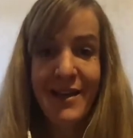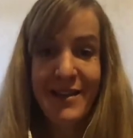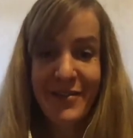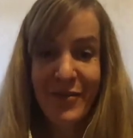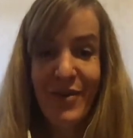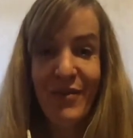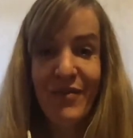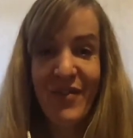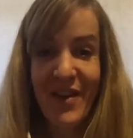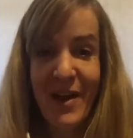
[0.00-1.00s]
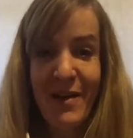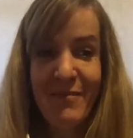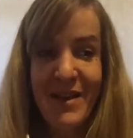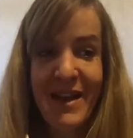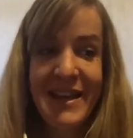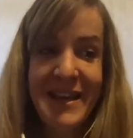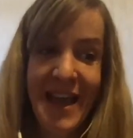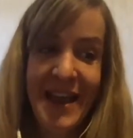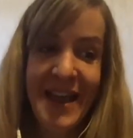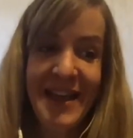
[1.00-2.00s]
sort of
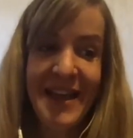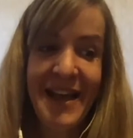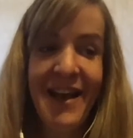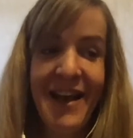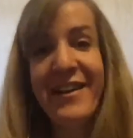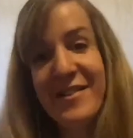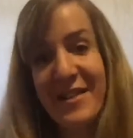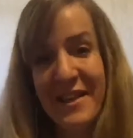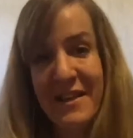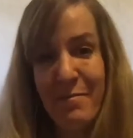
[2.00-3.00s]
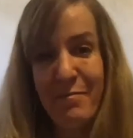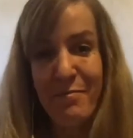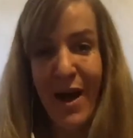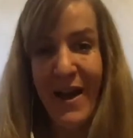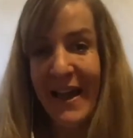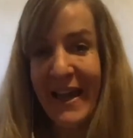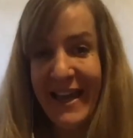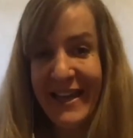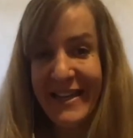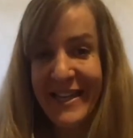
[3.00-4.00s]
getting us to keep buying
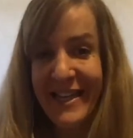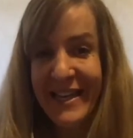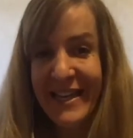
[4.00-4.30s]
it.